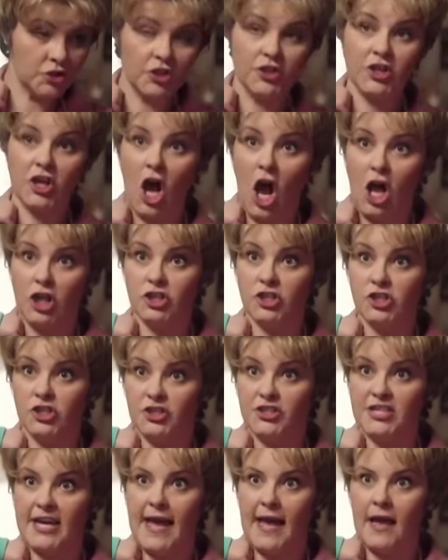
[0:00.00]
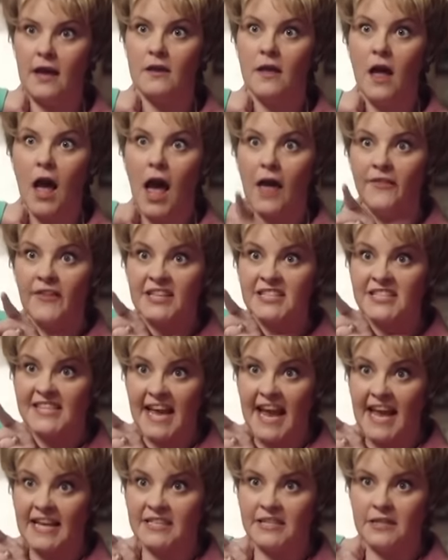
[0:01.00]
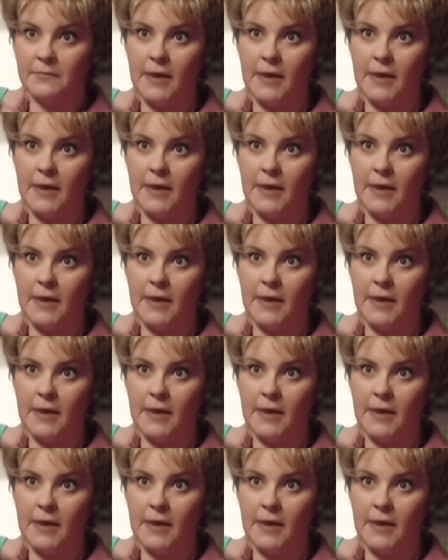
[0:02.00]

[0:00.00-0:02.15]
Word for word: to the concert, ah, and that's the end of the